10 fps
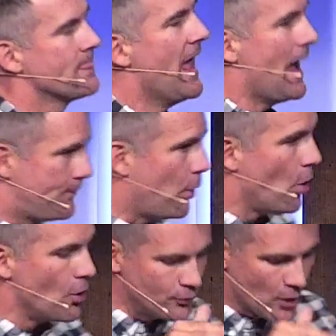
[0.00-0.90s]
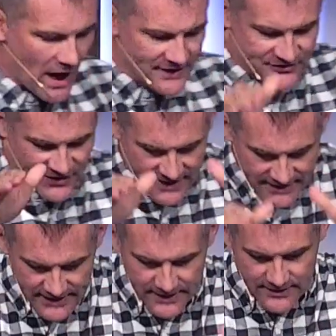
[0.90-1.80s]
And Paul writes
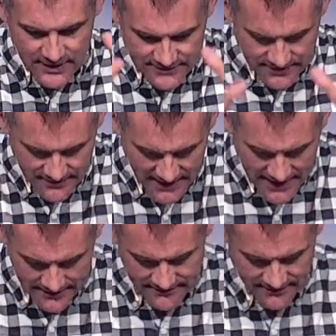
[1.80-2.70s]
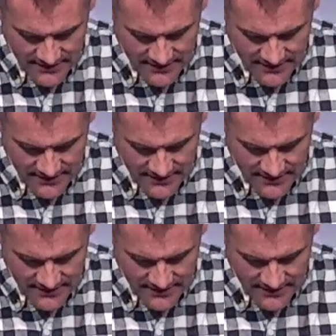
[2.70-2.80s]
into that.